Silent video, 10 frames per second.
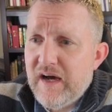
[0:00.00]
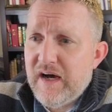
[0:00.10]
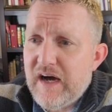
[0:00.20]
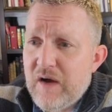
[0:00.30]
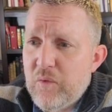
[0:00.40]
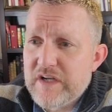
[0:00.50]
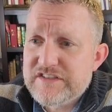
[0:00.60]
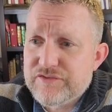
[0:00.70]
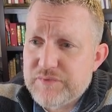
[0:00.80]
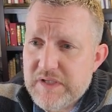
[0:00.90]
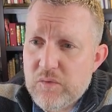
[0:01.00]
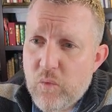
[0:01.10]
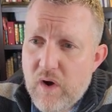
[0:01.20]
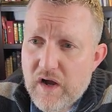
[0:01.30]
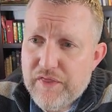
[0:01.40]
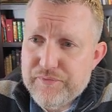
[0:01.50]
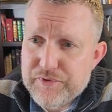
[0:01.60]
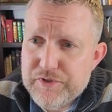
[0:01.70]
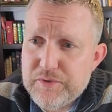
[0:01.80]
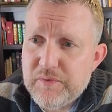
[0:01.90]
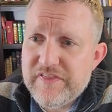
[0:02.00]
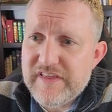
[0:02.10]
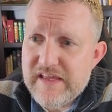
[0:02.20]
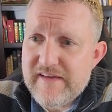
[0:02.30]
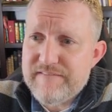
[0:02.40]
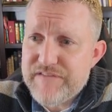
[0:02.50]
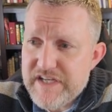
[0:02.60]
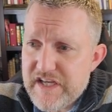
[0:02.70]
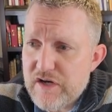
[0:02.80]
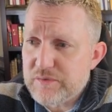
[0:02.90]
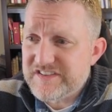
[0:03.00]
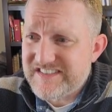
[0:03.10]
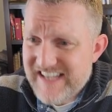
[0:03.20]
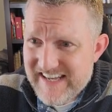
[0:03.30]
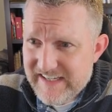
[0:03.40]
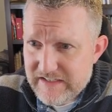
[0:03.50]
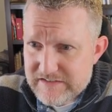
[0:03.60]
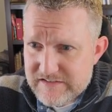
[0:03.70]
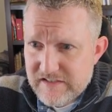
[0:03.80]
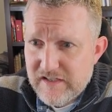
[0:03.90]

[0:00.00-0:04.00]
I wanted to really walk through the video settings